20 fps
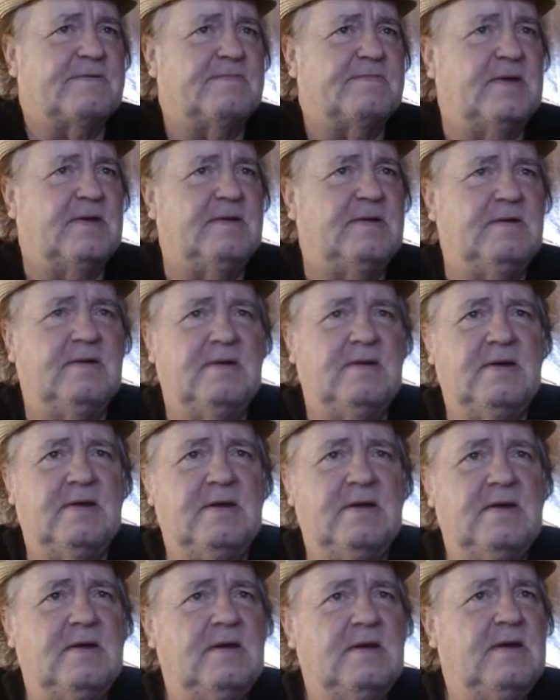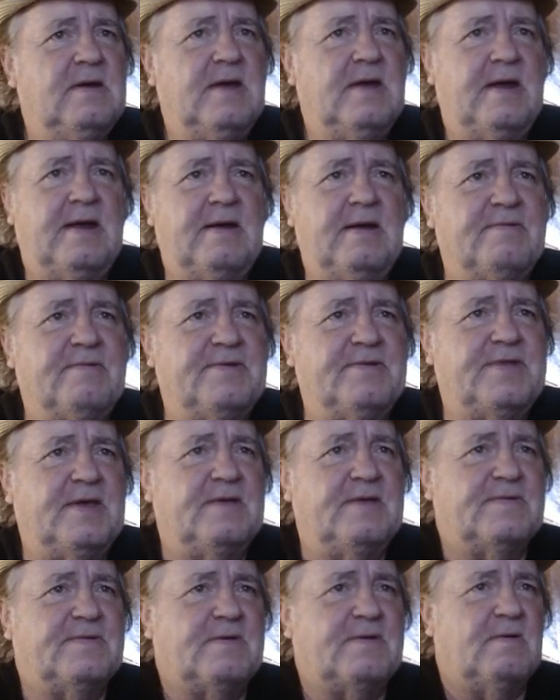but
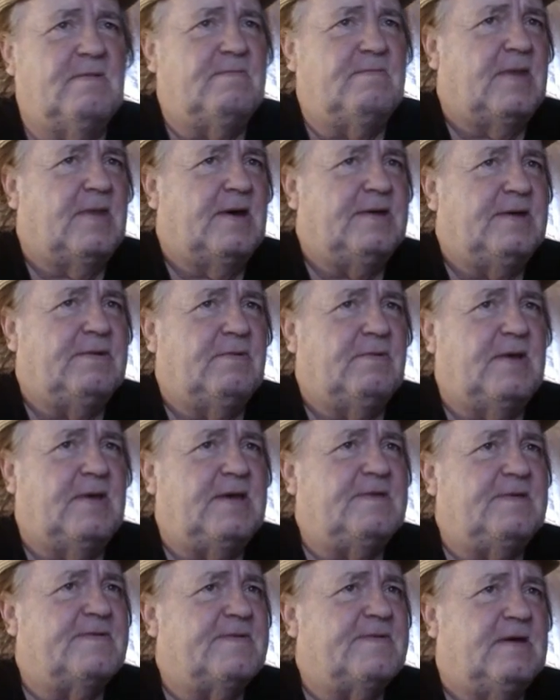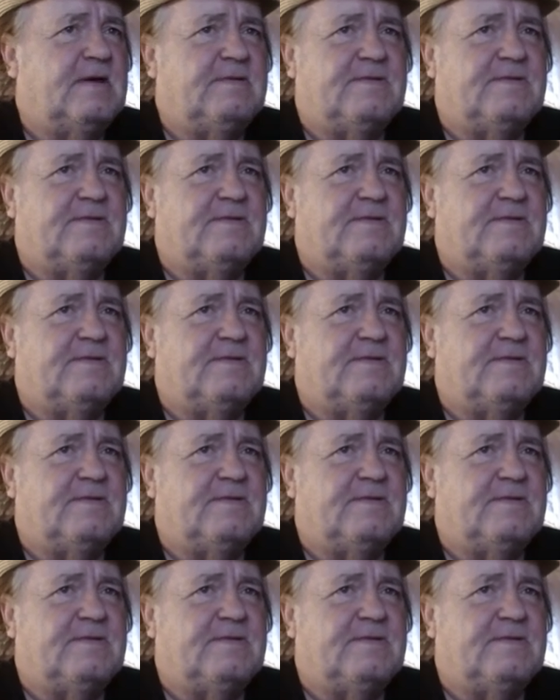Everything's going by the wayside,